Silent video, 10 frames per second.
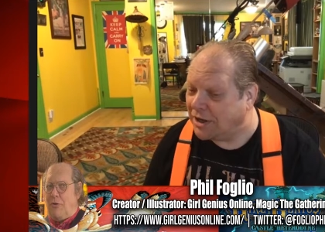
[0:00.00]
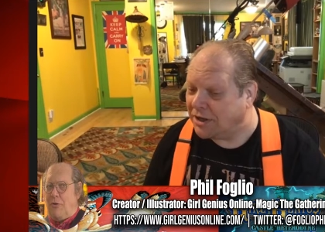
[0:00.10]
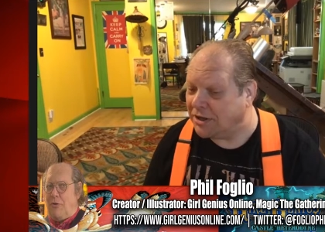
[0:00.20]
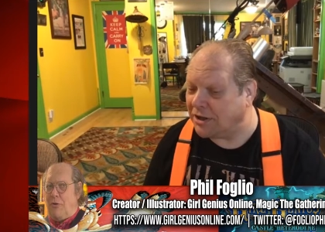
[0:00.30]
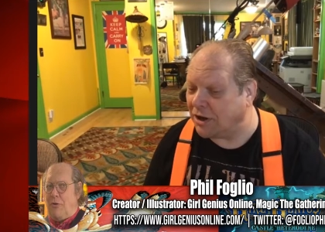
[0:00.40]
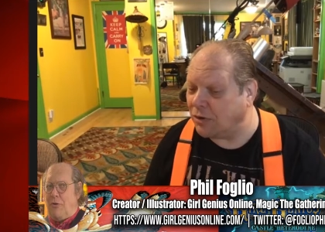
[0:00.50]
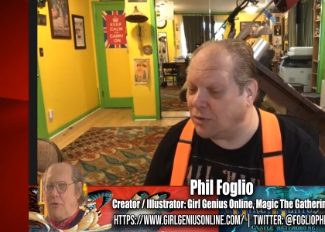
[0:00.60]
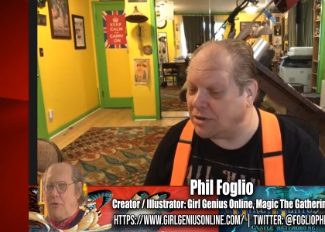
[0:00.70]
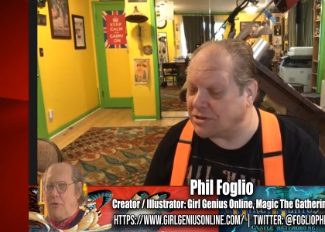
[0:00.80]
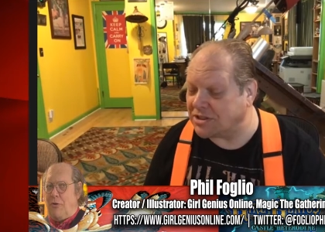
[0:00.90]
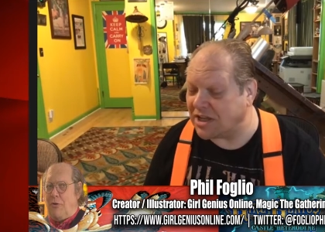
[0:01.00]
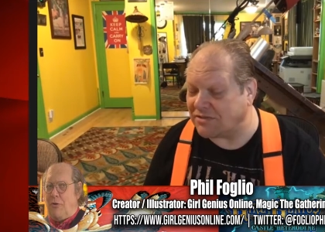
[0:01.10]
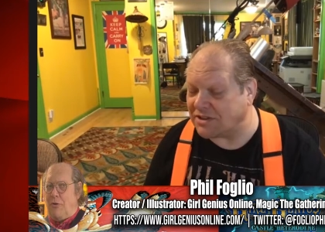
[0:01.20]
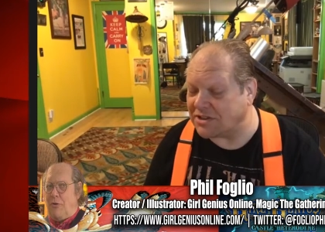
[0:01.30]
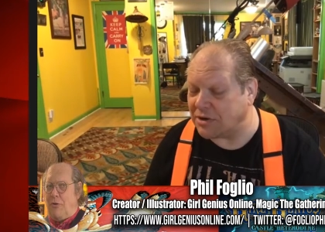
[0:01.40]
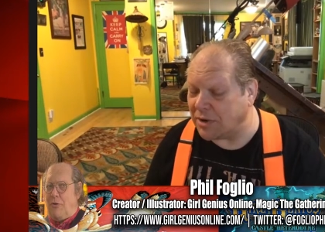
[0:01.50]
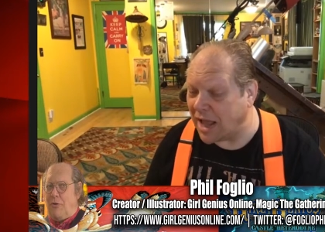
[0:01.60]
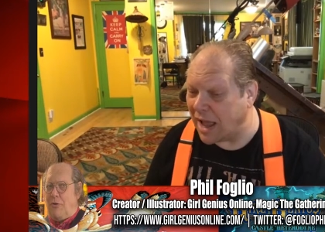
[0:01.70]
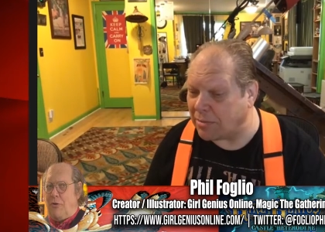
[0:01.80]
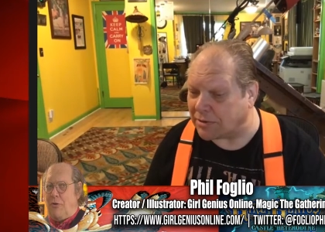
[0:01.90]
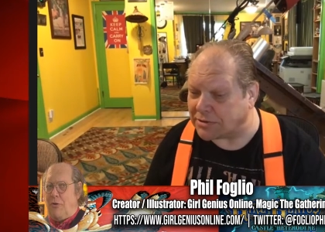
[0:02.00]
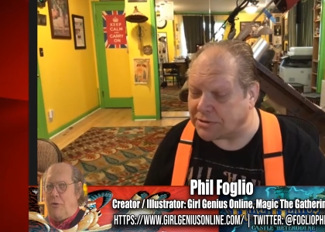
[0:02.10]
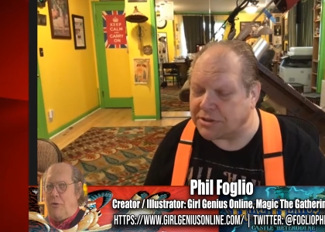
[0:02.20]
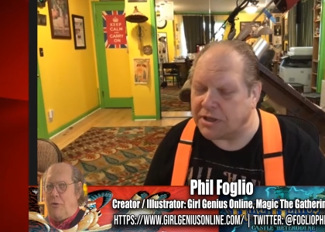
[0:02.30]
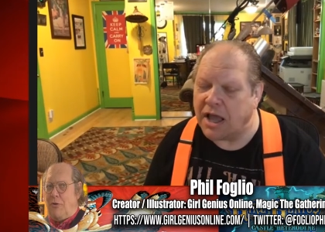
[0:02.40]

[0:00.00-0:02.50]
Speaker 1: you know, we'll just have to see what happens.